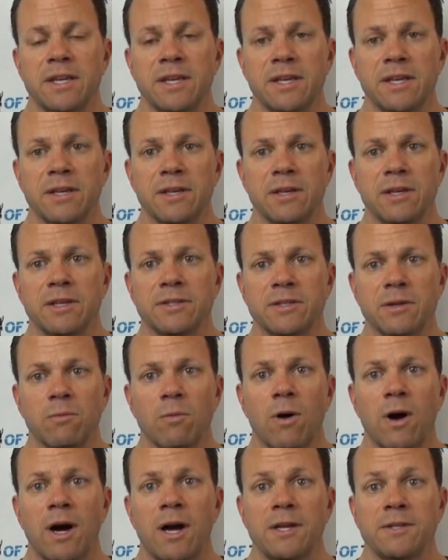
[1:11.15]
is
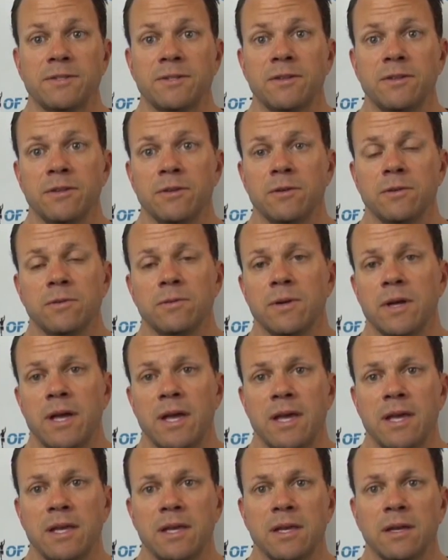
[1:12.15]
it wise to do
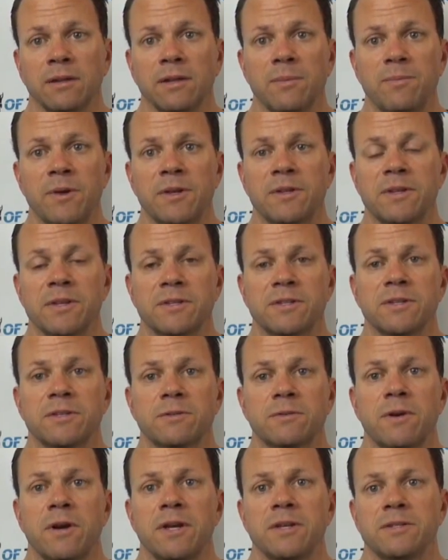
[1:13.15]
a Olympic
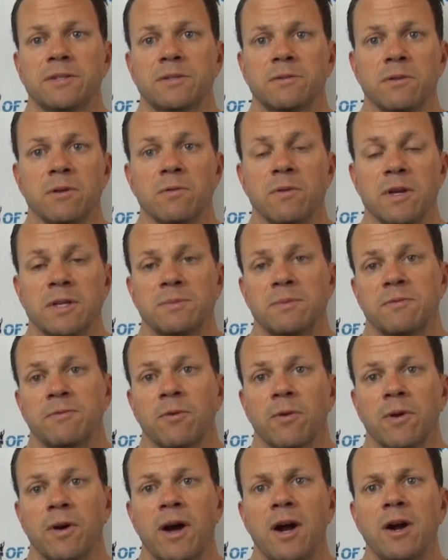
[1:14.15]
distance race 3 weeks
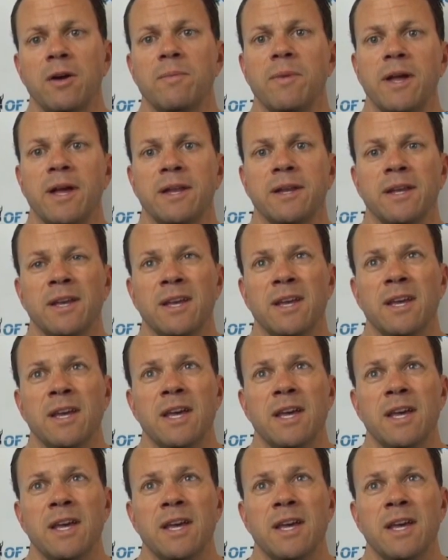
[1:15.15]
before an Ironman?